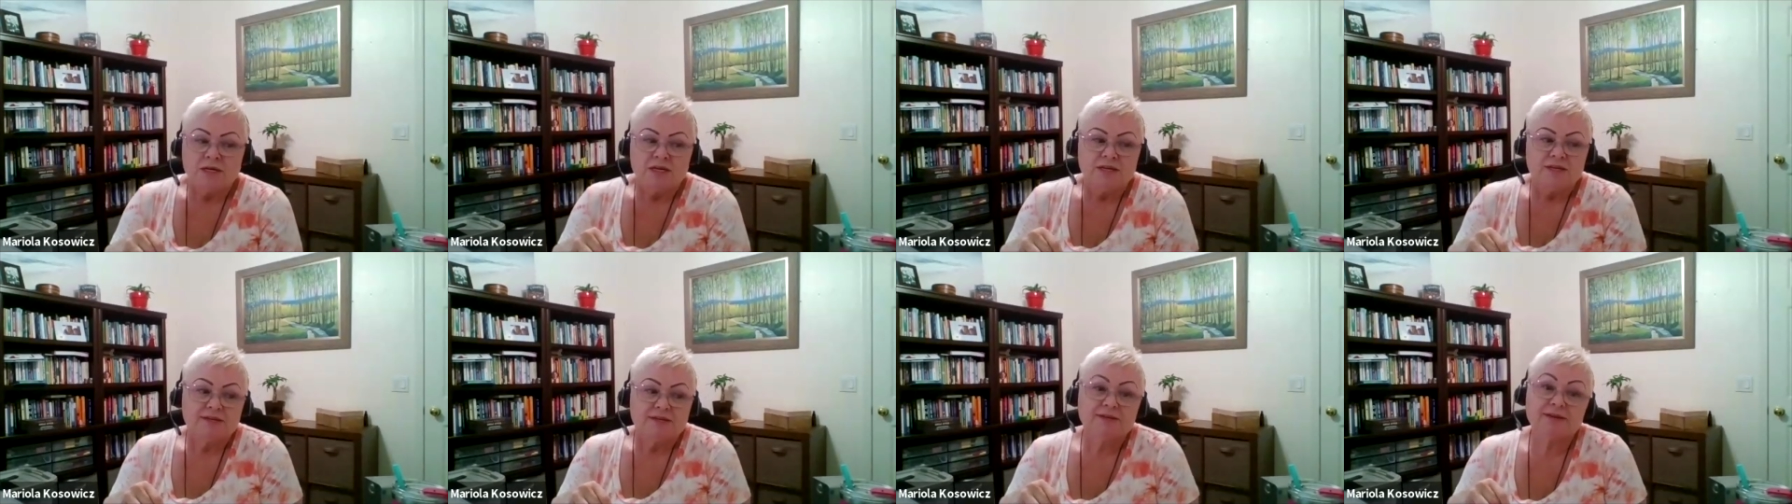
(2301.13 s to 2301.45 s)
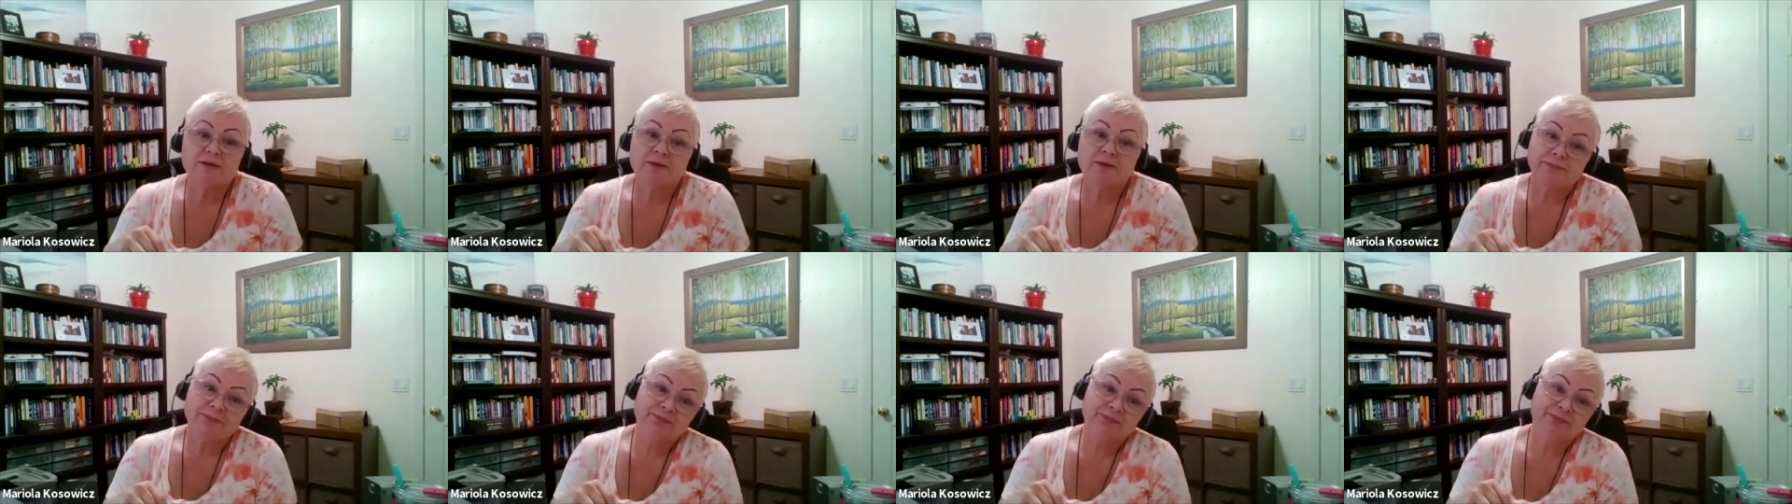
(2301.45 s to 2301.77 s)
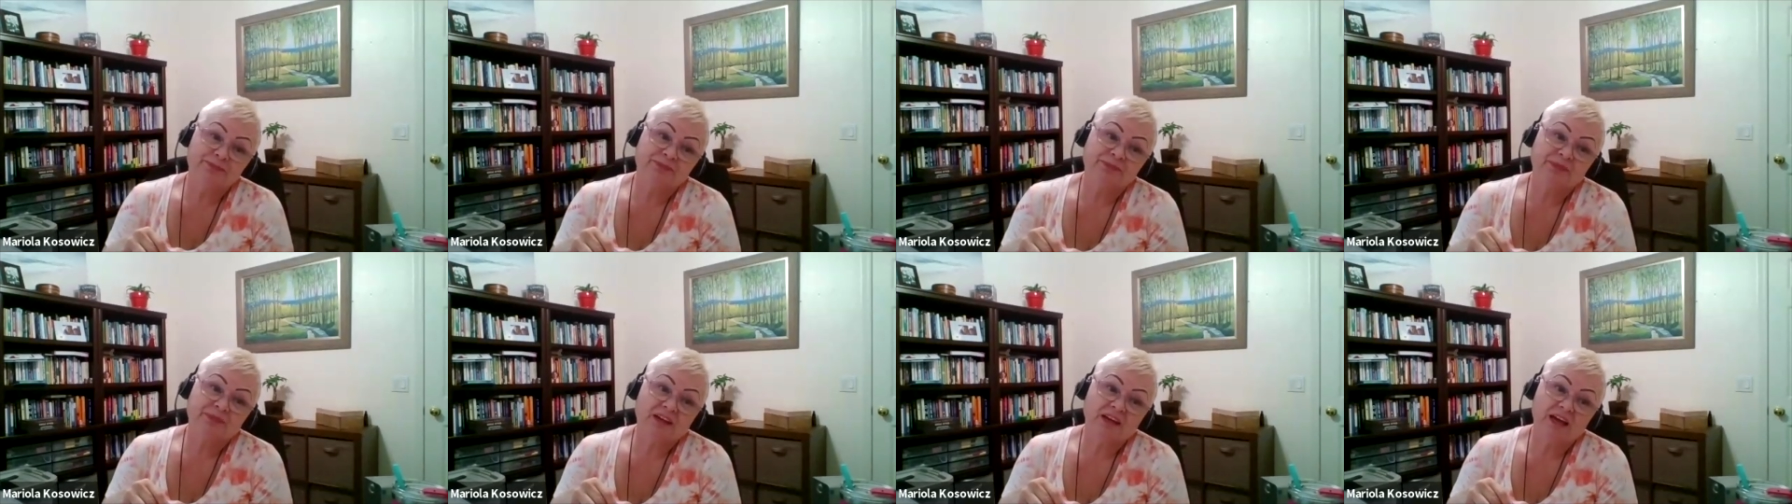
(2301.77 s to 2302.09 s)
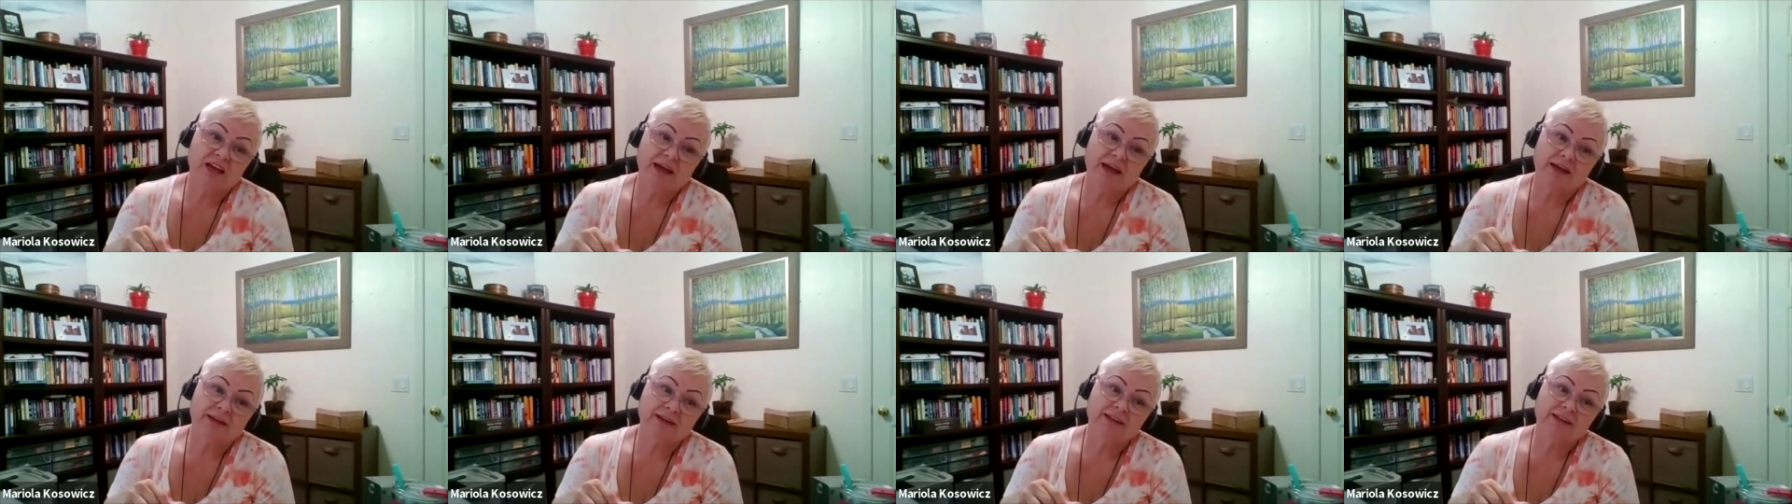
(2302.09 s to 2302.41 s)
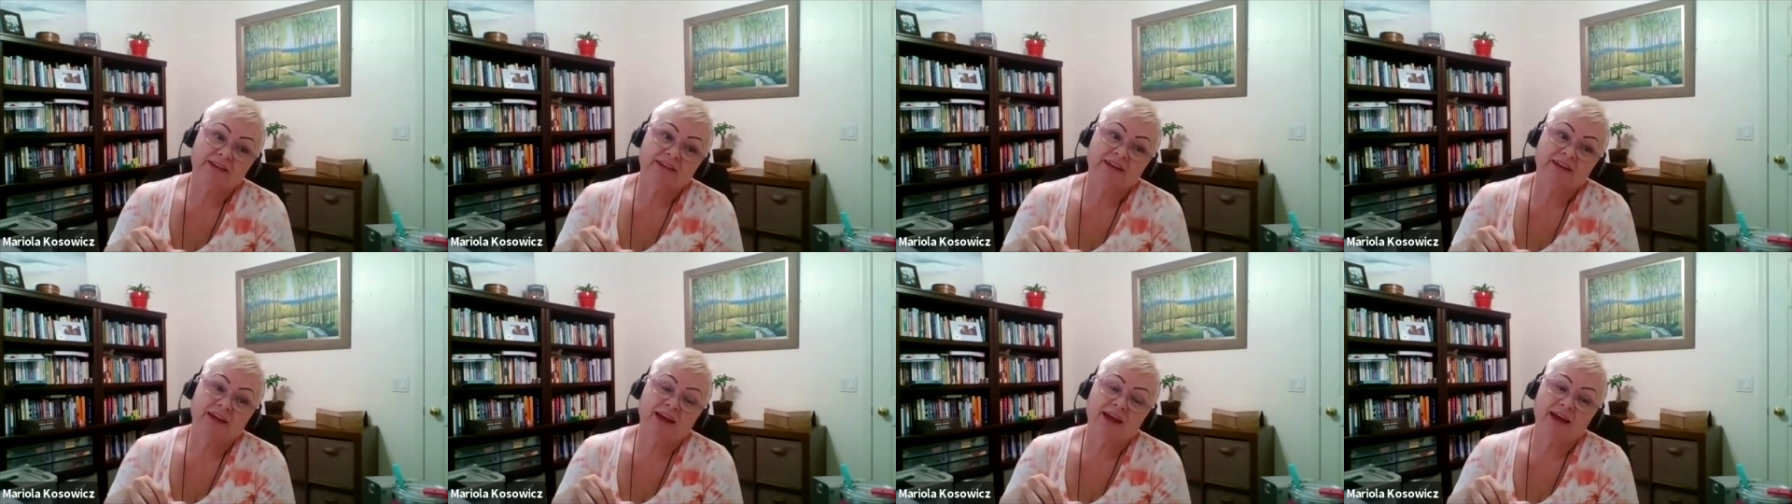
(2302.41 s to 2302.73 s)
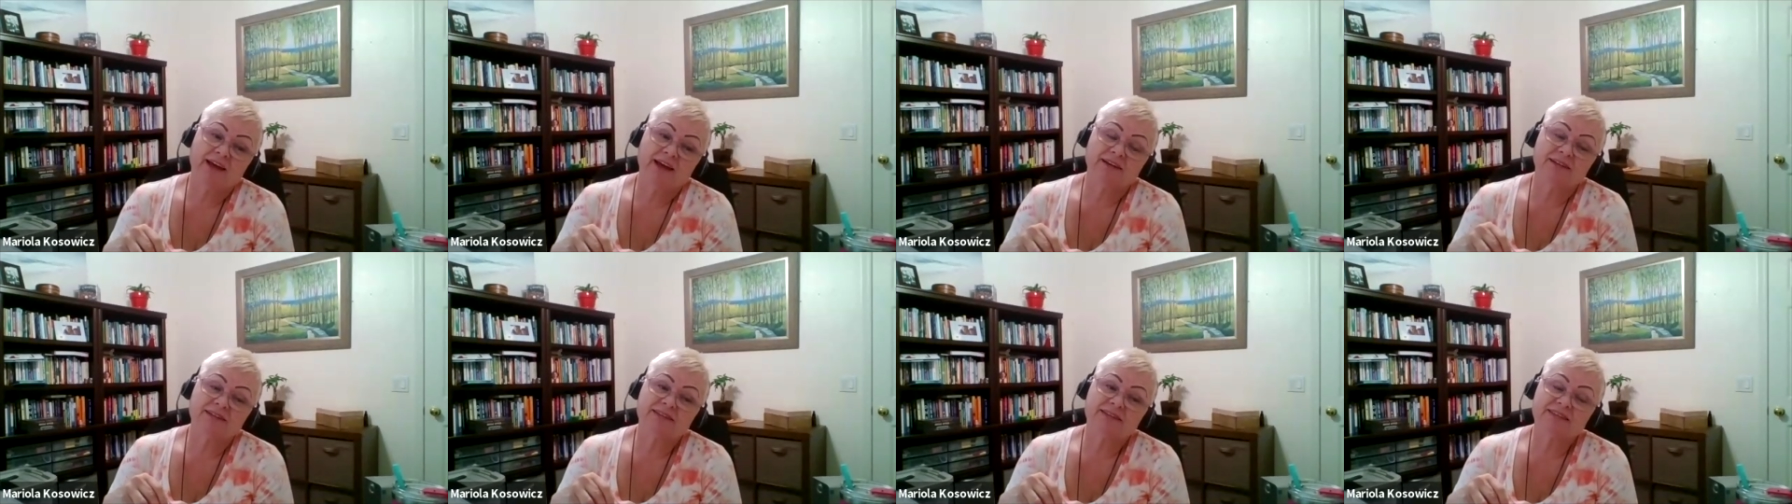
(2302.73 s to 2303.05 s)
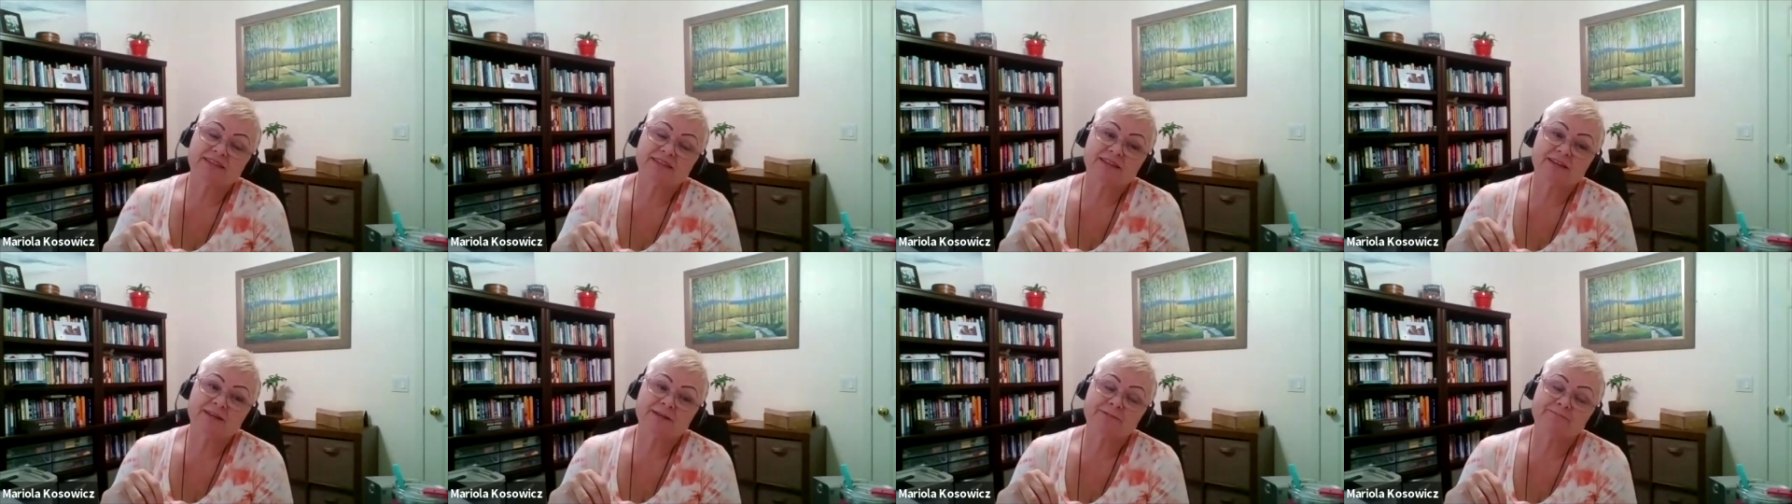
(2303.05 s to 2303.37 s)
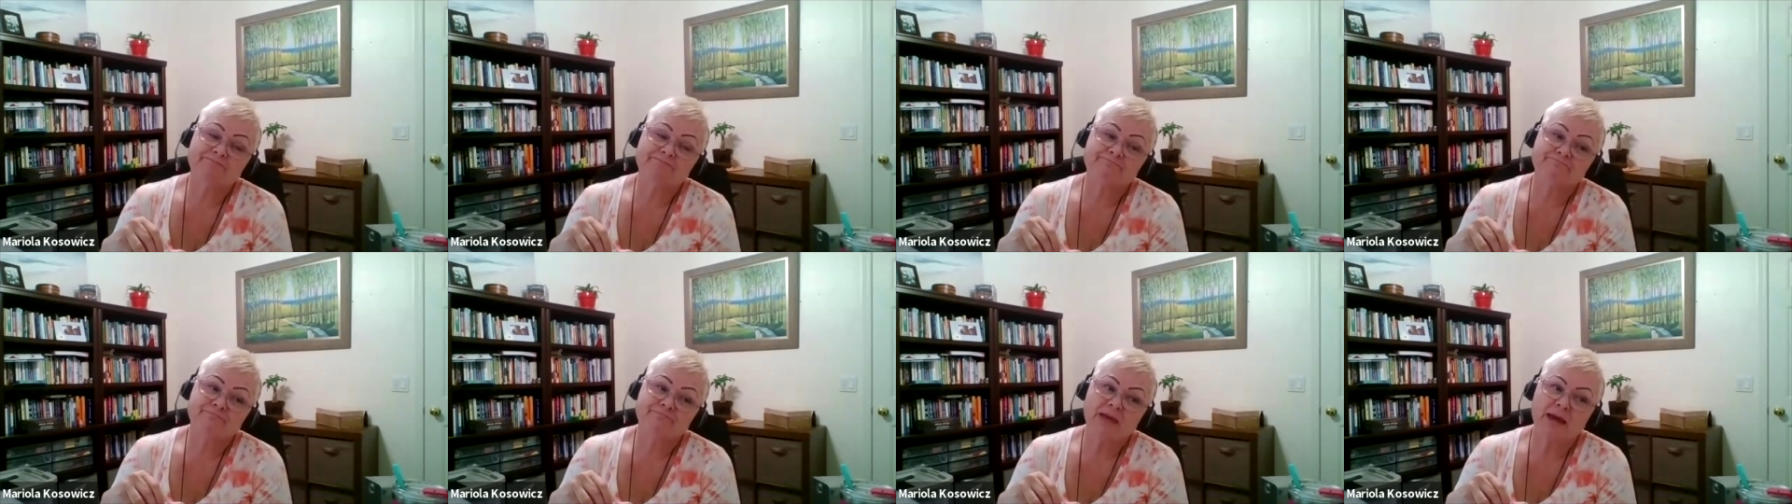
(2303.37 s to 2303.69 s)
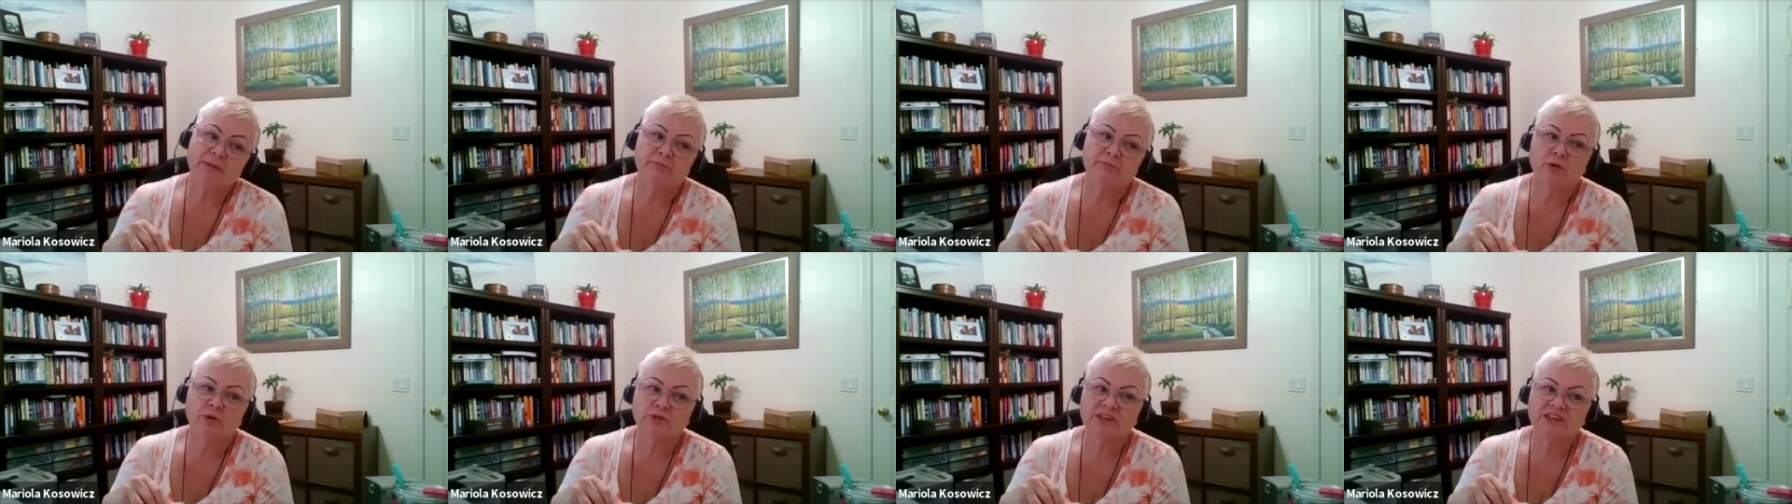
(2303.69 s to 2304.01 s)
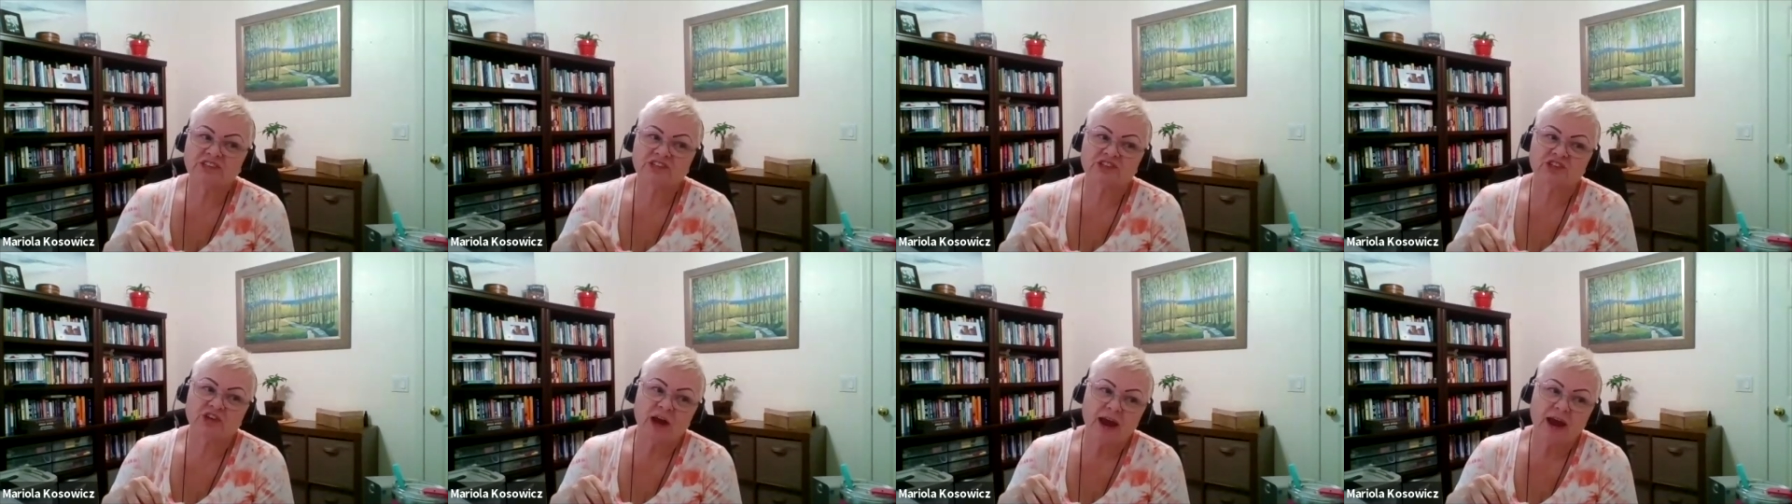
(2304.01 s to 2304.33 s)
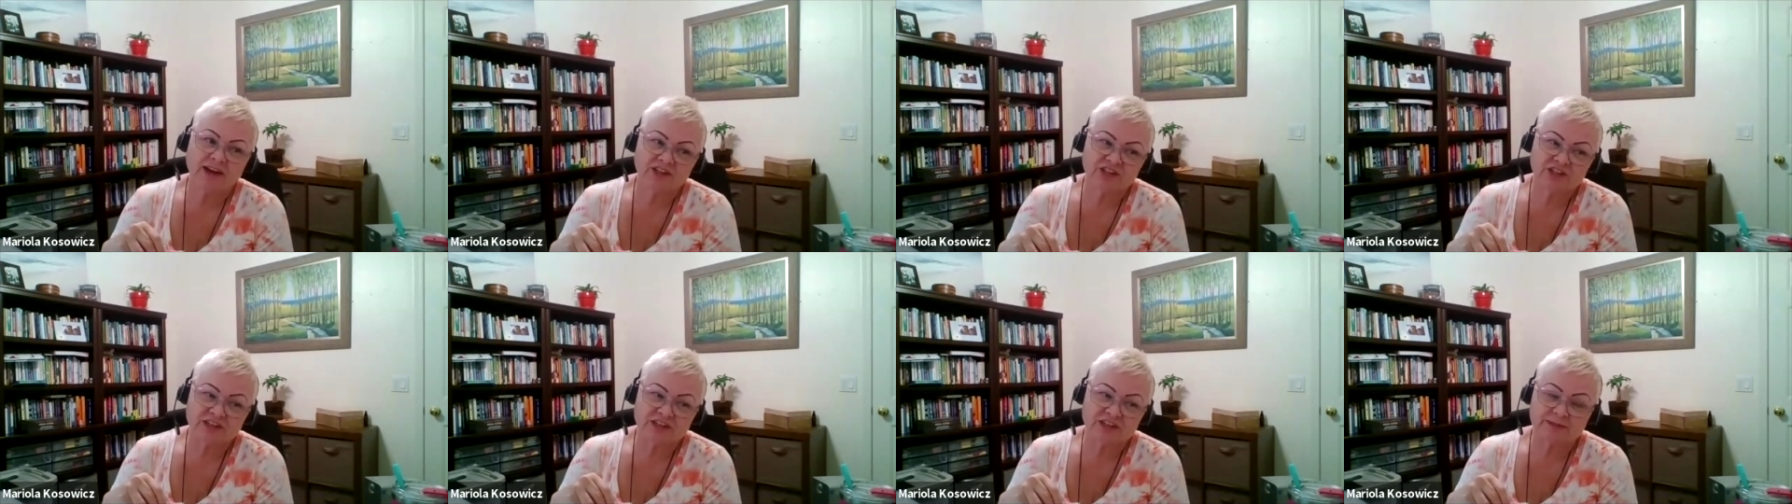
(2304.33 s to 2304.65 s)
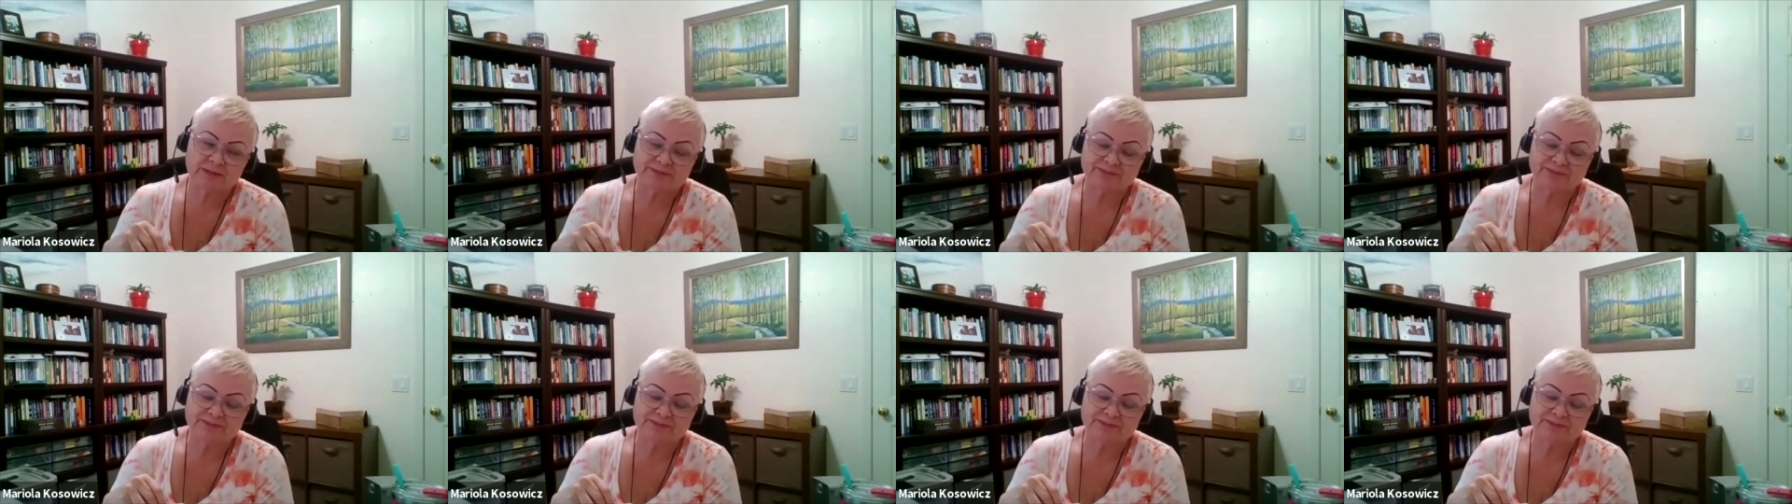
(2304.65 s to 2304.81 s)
So anything else about the structure?